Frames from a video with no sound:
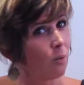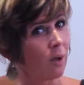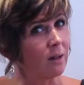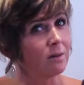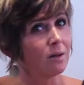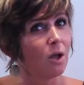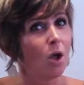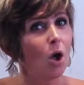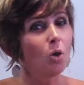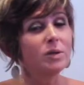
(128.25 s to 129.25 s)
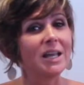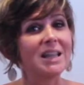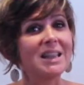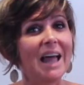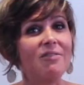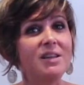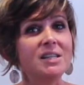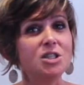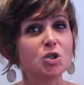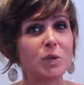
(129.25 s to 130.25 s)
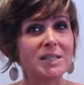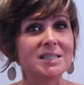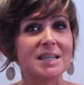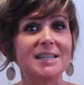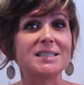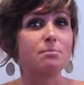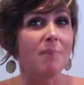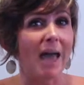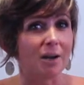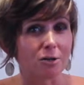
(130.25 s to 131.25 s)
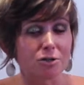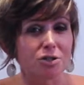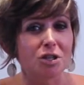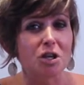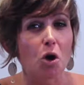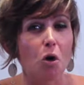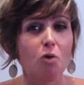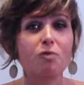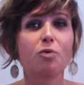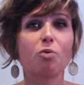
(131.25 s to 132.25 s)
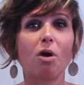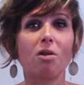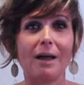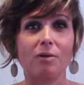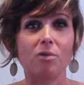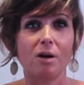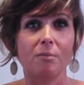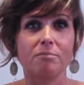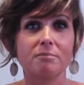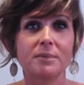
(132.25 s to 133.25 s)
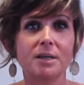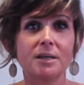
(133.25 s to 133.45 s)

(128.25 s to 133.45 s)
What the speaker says: Well, only 11 swing states matter to the overall outcome.